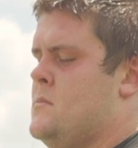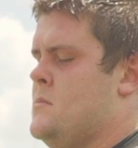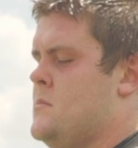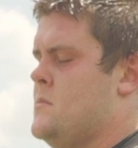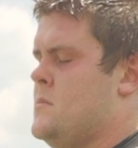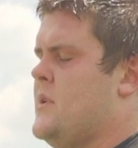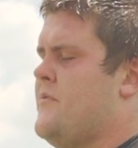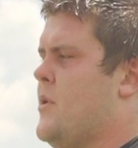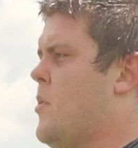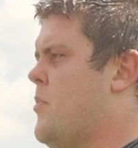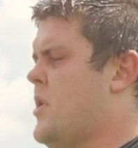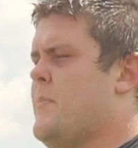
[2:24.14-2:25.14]
feel
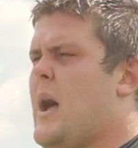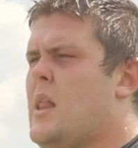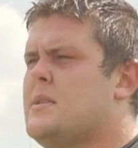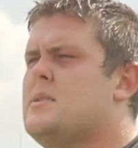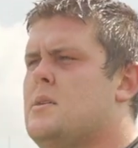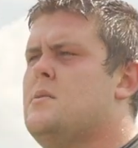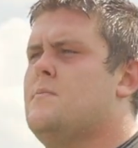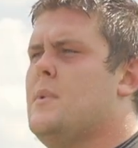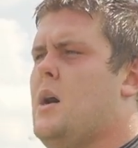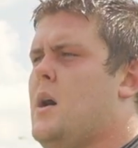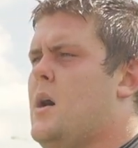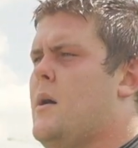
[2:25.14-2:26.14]
team. we're pretty balanced.
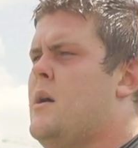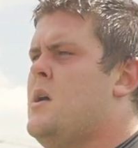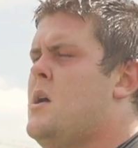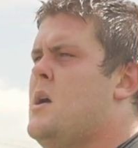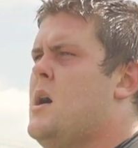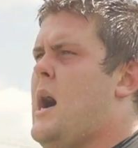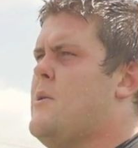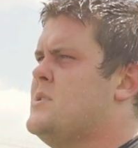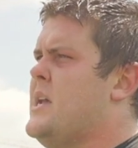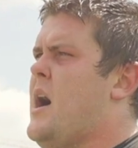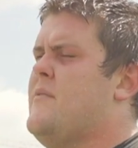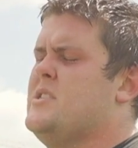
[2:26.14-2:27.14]
Uh, I would
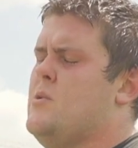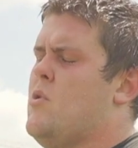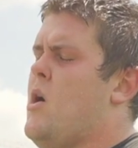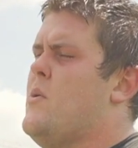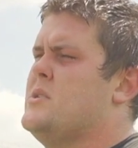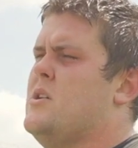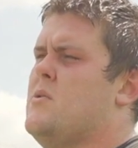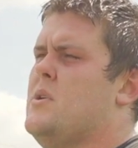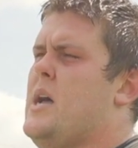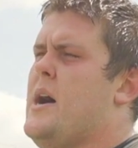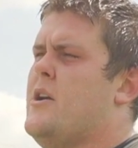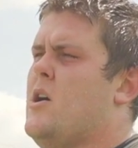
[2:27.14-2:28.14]
say obviously we're always going to
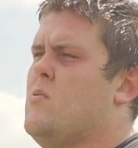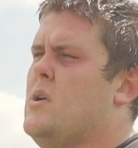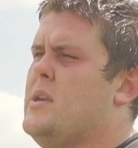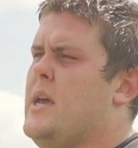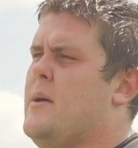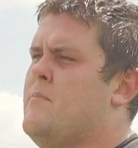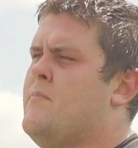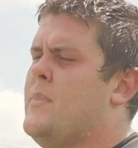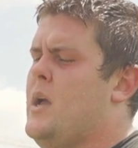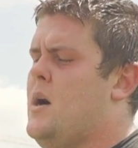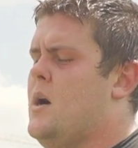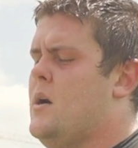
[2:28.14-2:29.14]
rely on our run game
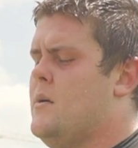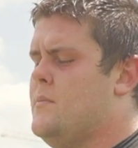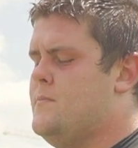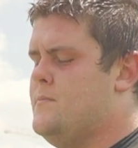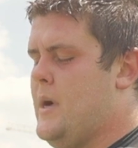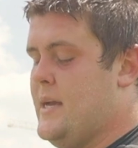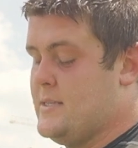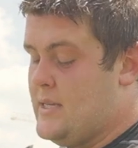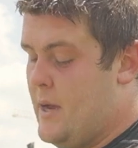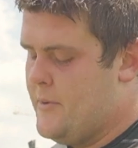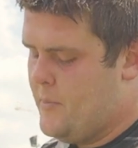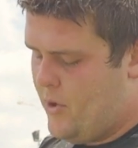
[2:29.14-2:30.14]
uh, as a
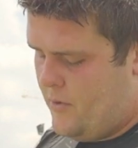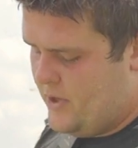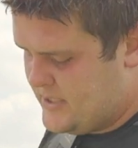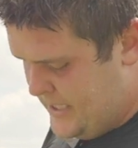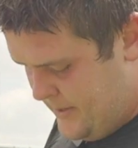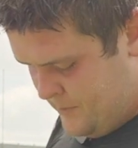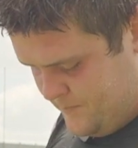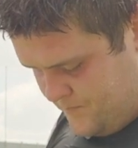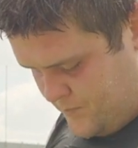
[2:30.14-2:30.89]
dominant part of our team.